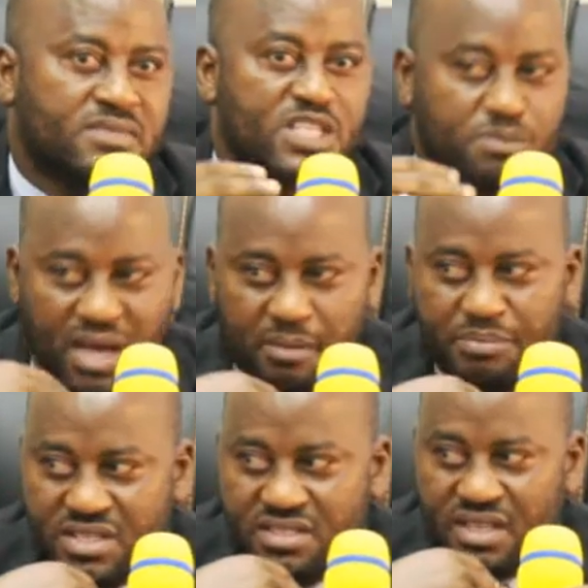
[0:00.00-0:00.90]
It's my
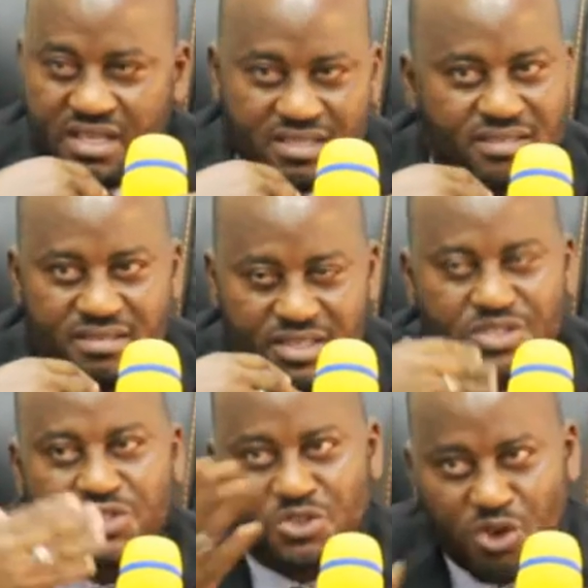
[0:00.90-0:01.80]
business,
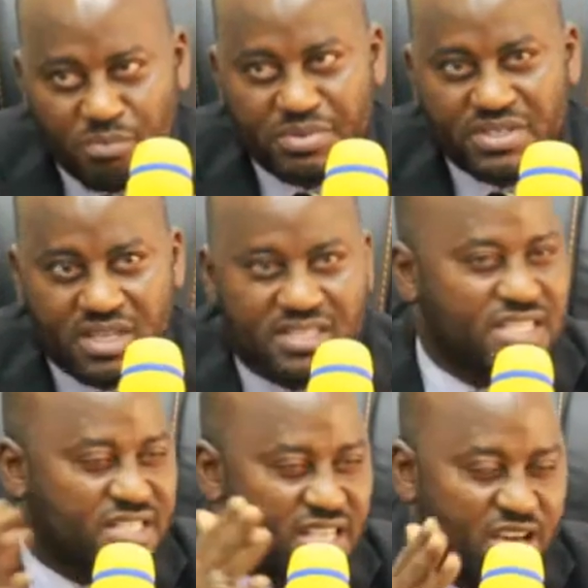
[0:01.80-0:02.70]
it's your business,
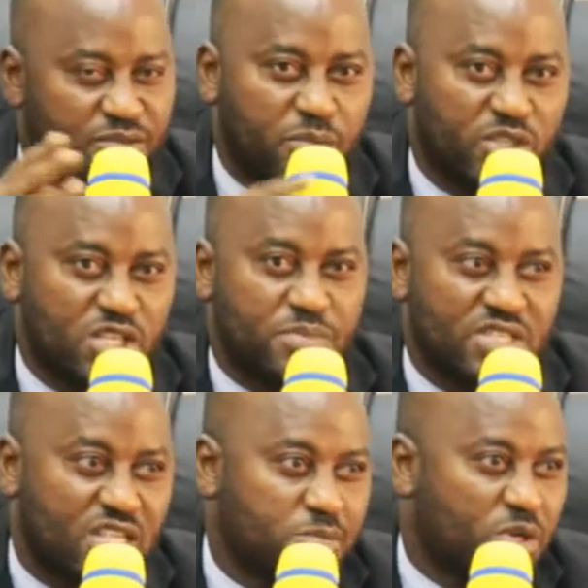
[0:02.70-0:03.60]
it's everybody's
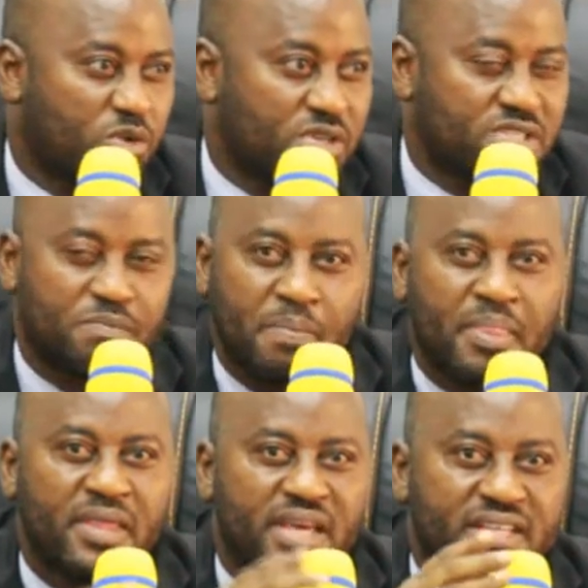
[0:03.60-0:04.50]
business, because
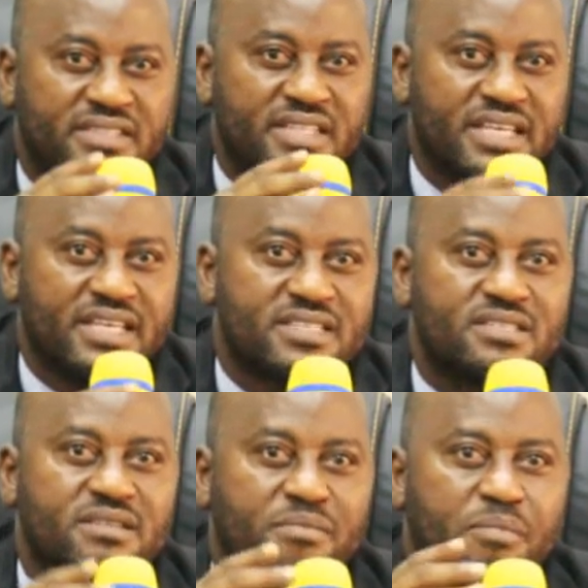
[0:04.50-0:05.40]
it is
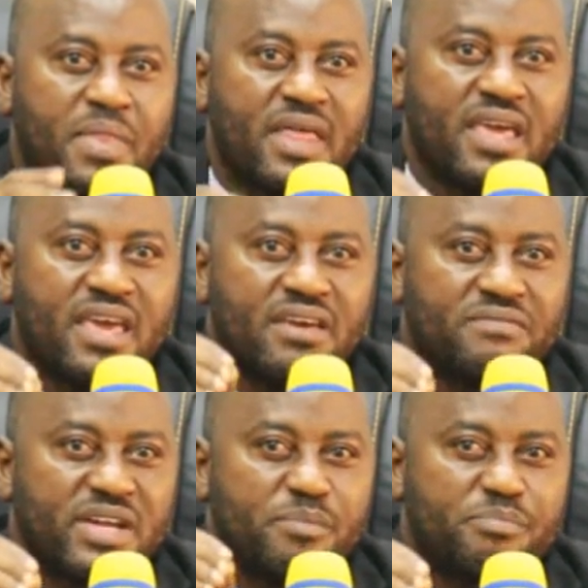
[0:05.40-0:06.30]
a
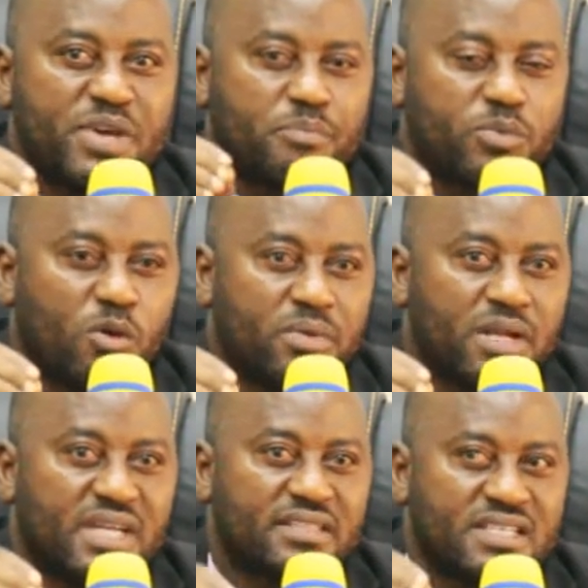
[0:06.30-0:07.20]
very big
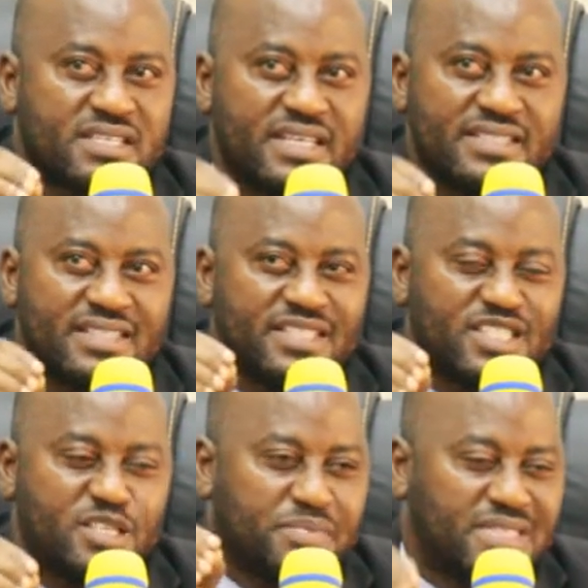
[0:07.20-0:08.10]
problem that is eating
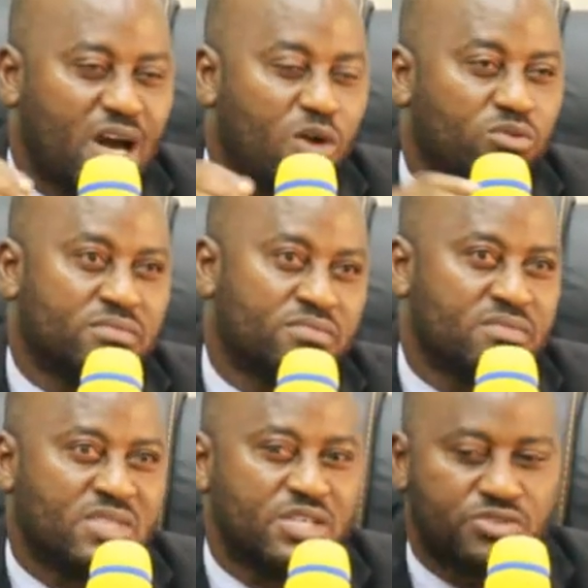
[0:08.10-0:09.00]
deep down
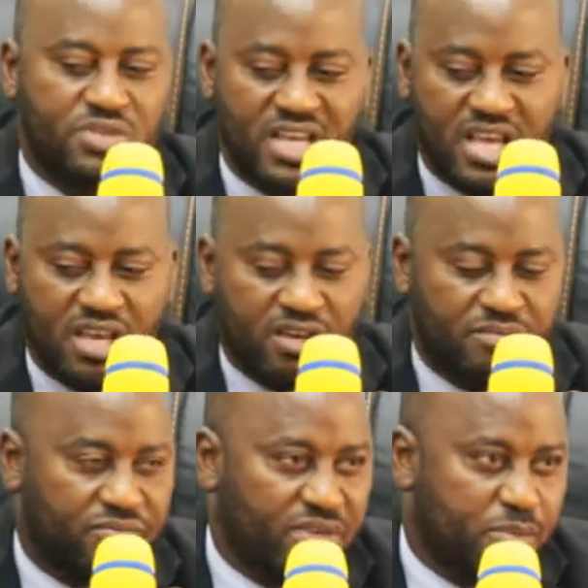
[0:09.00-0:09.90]
into
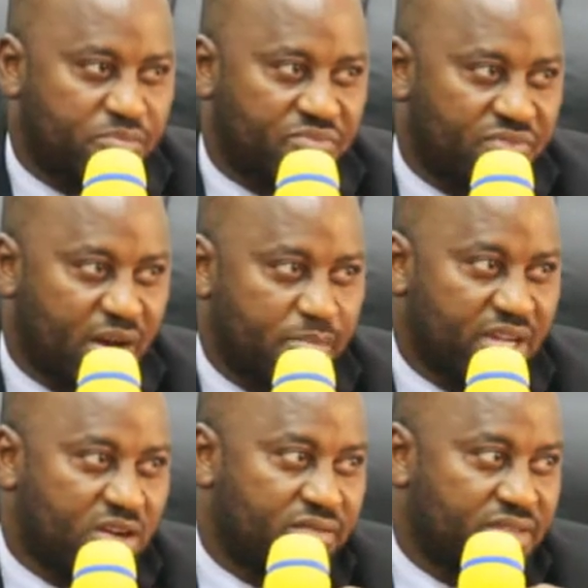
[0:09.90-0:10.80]
every
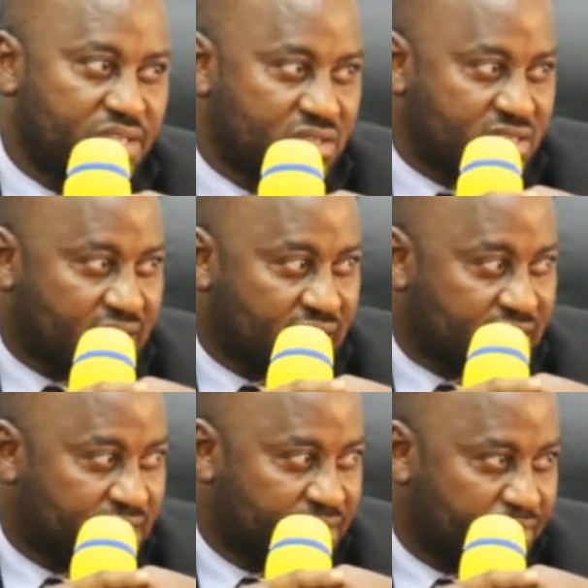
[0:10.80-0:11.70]
fabric of this
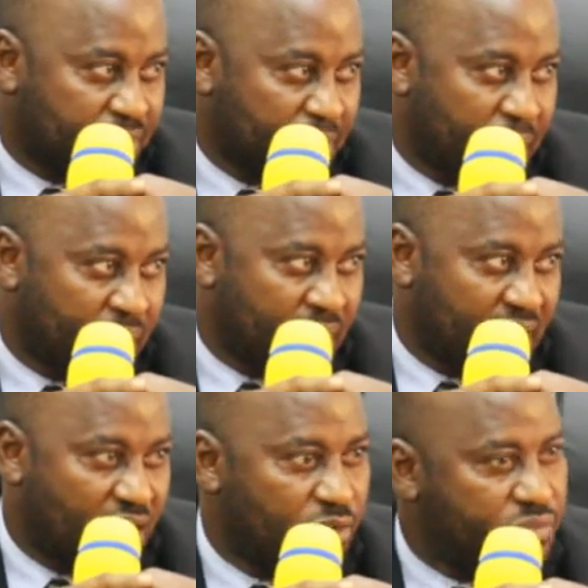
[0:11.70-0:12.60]
society.
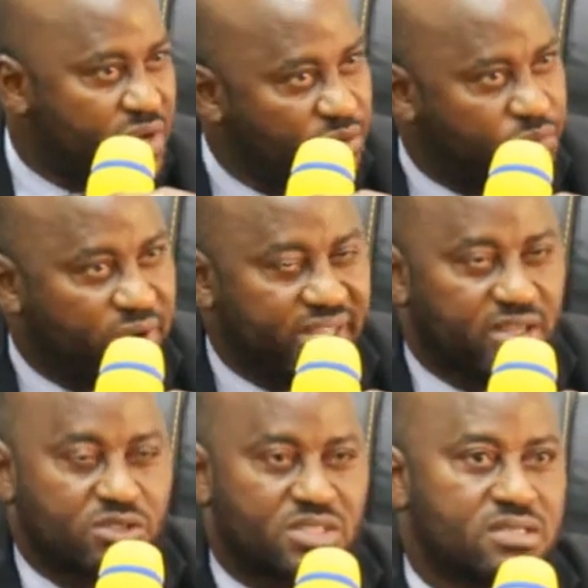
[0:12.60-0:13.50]
And if we
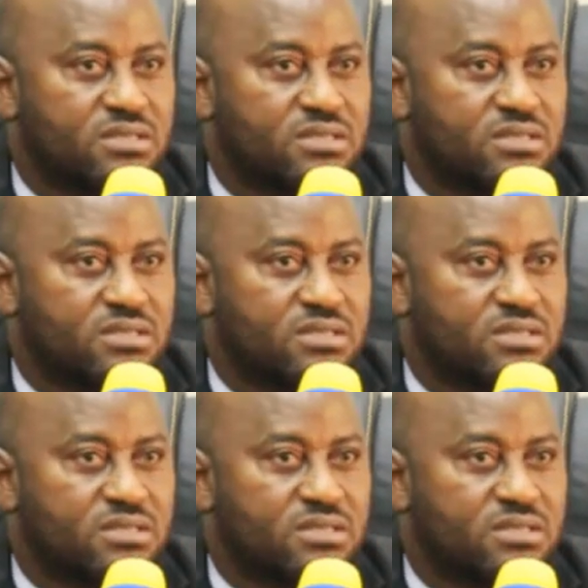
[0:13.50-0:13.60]
don't